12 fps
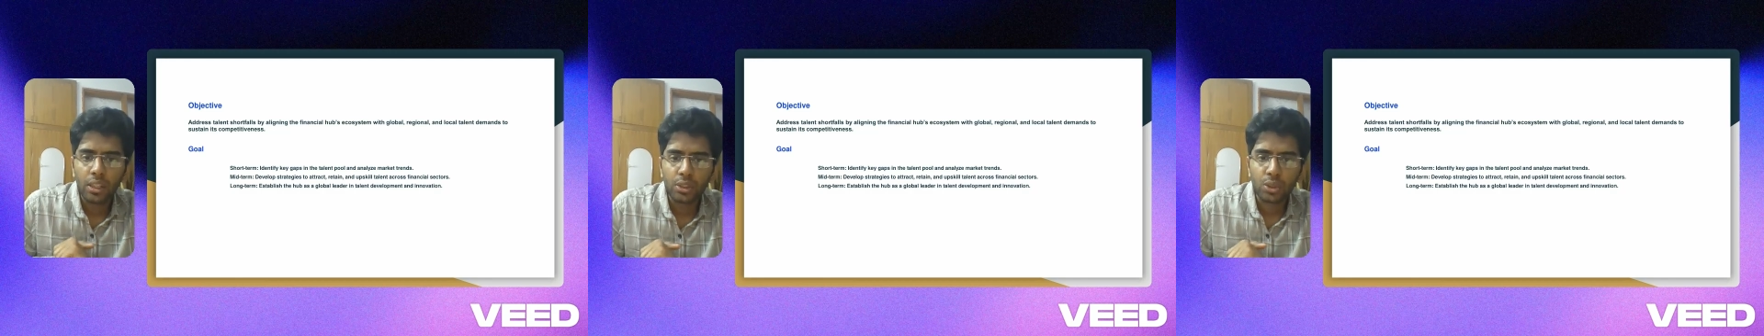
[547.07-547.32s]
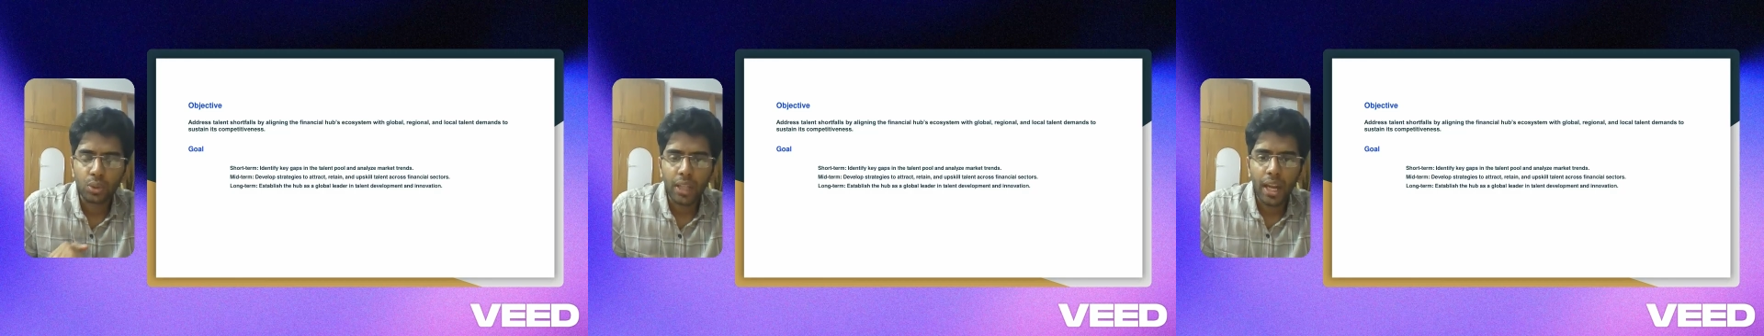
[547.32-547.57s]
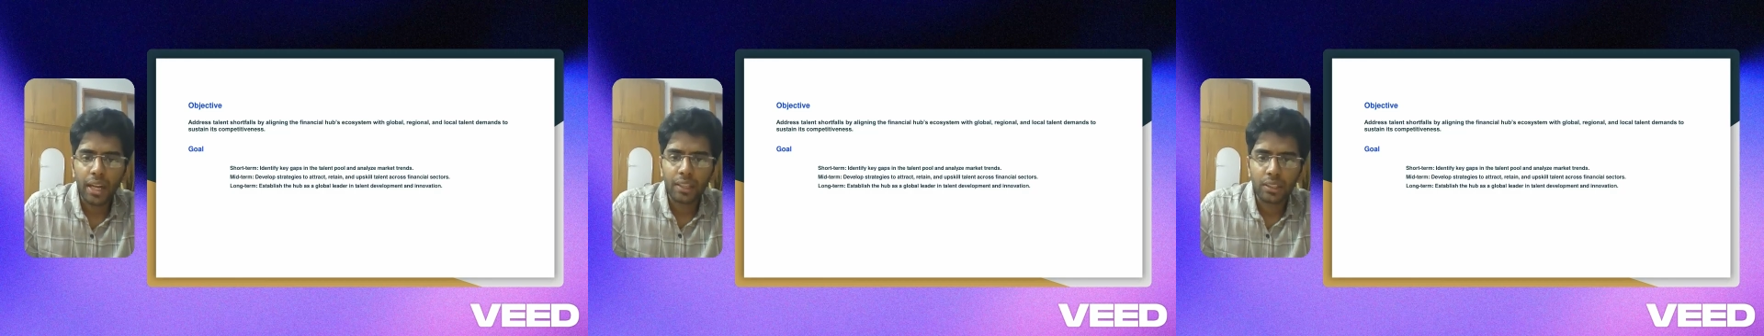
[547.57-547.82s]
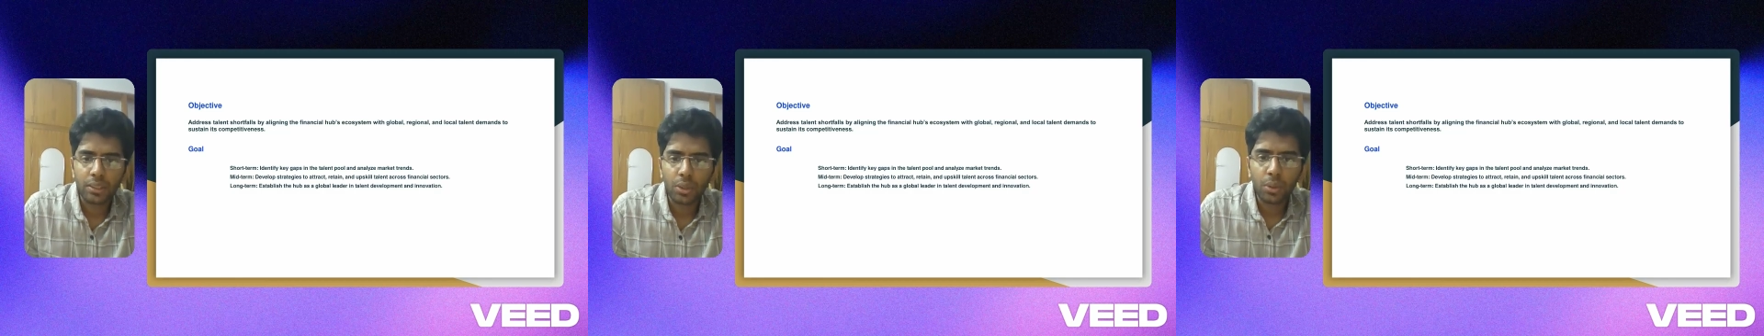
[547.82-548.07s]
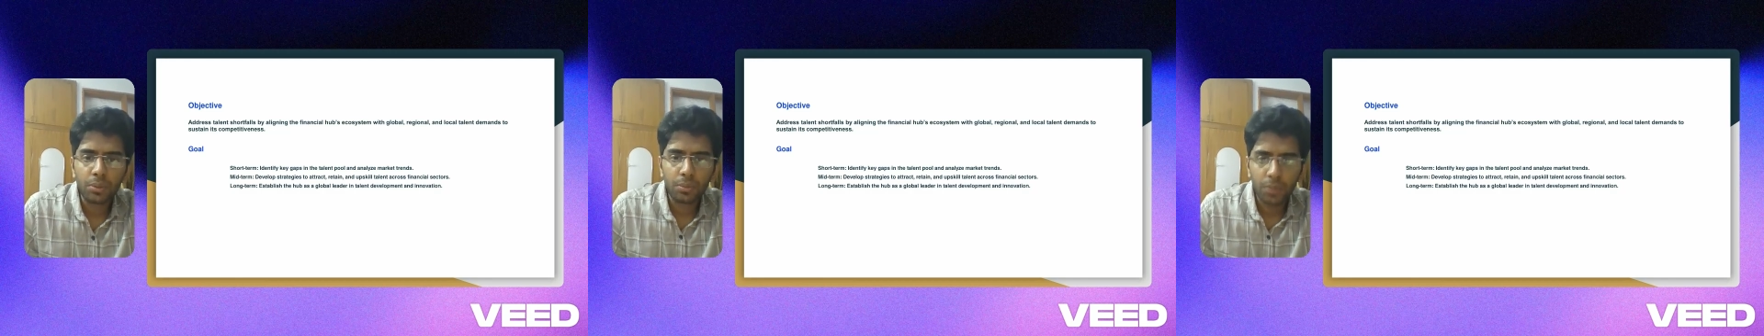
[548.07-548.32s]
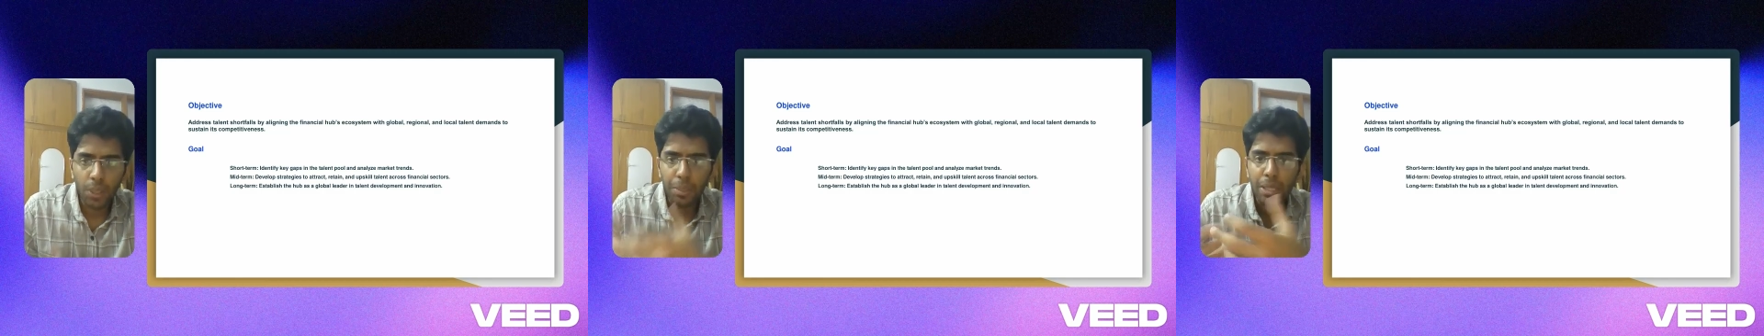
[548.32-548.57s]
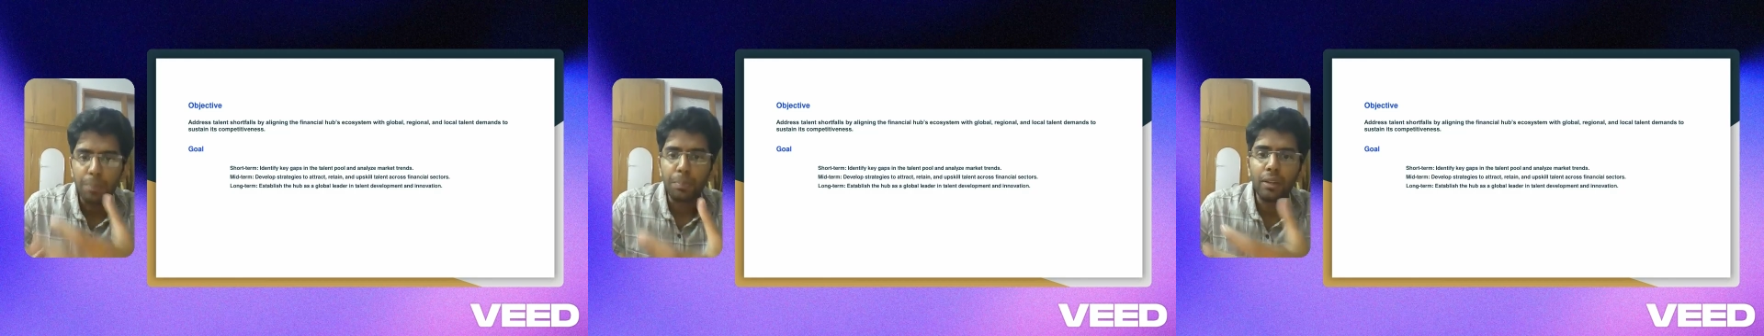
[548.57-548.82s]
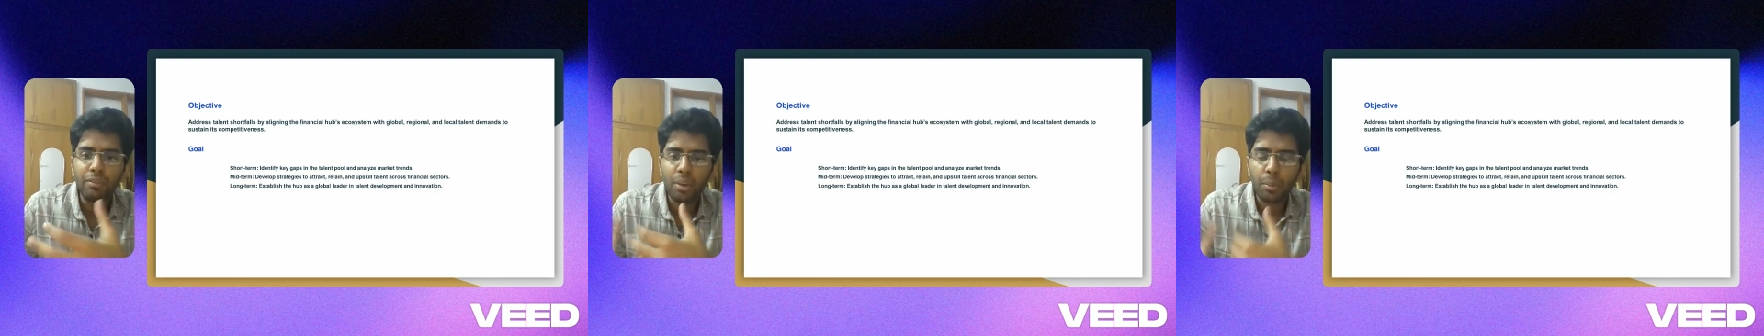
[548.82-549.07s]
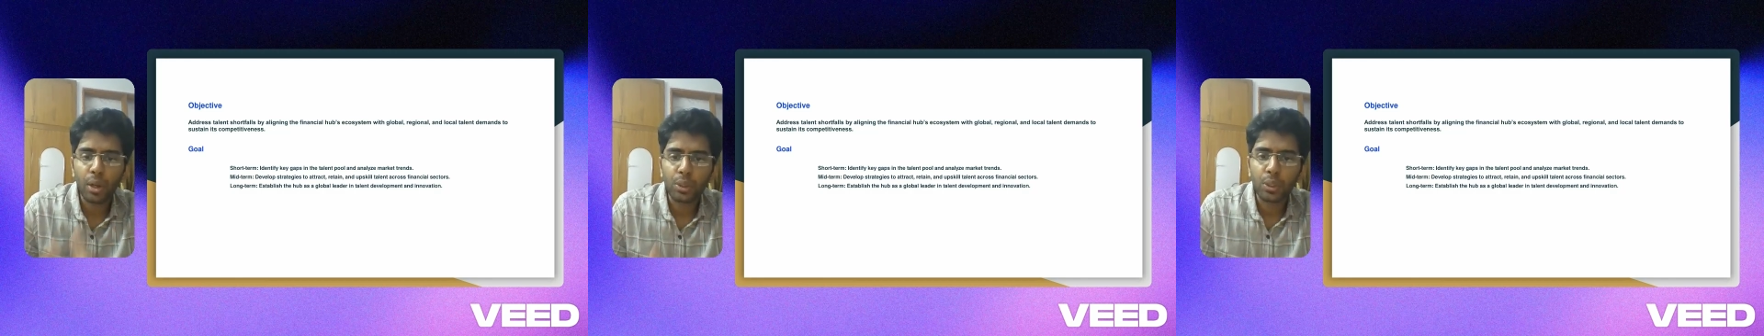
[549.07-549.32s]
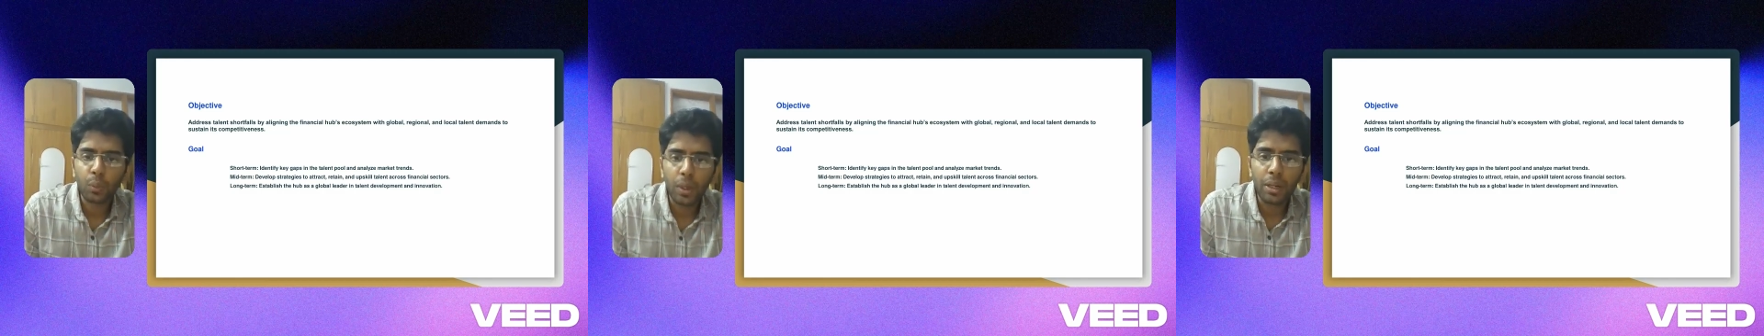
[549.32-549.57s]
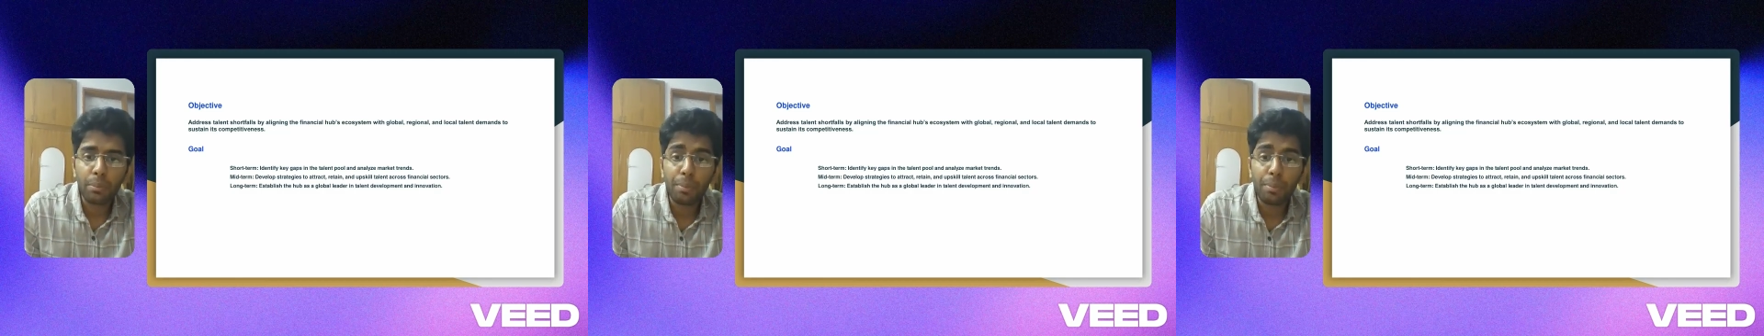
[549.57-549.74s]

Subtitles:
so that the people from around the world,